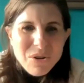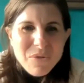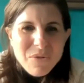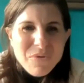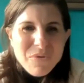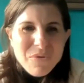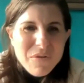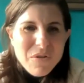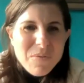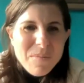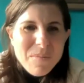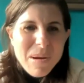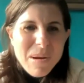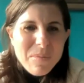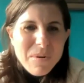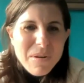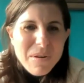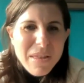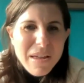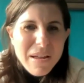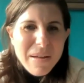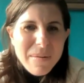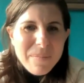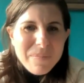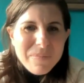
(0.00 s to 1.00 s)
if you don't even remember
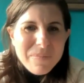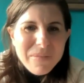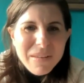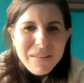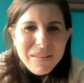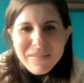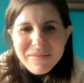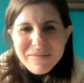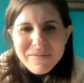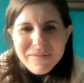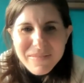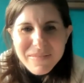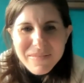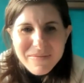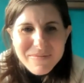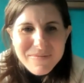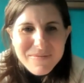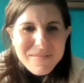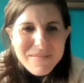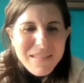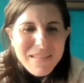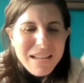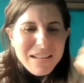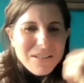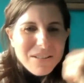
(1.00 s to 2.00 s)
them, then
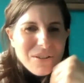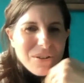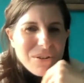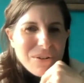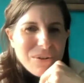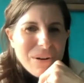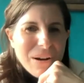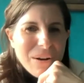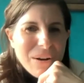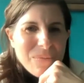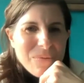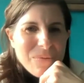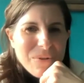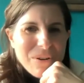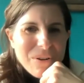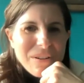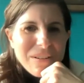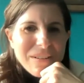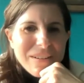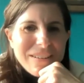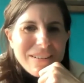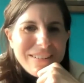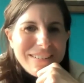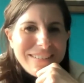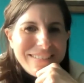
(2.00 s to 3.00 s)
not so helpful,
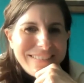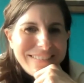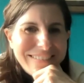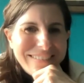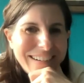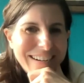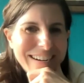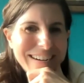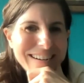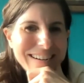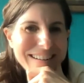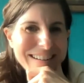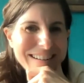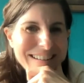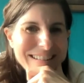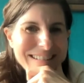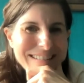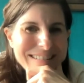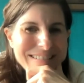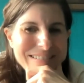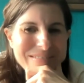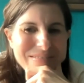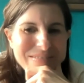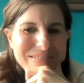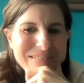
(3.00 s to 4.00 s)
right?
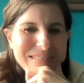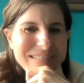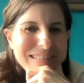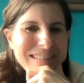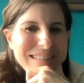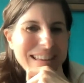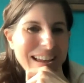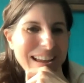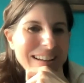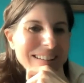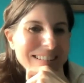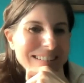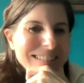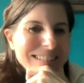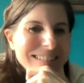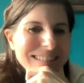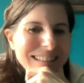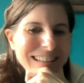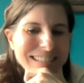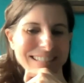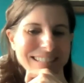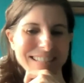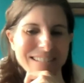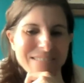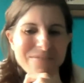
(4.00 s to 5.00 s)
Yeah,
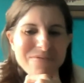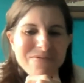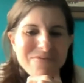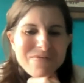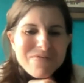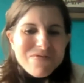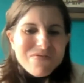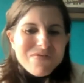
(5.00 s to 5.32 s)
Leslie.